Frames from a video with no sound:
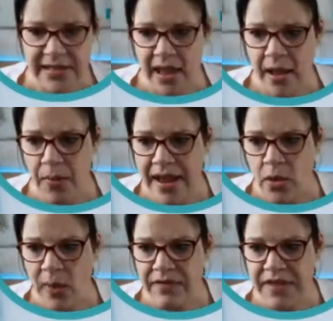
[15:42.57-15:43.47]
like a
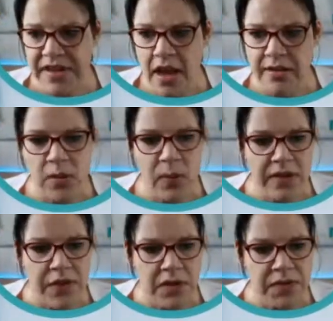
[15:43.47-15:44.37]
breakaway video. So one
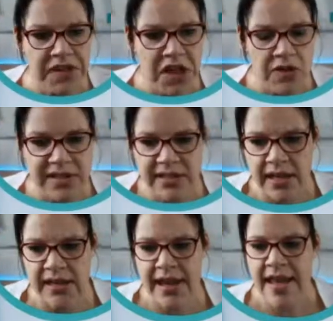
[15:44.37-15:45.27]
of those videos that
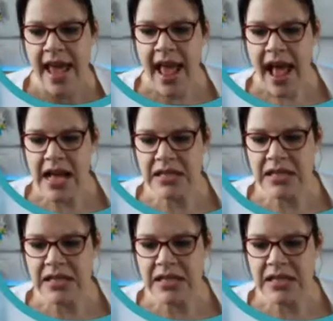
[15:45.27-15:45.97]
suddenly has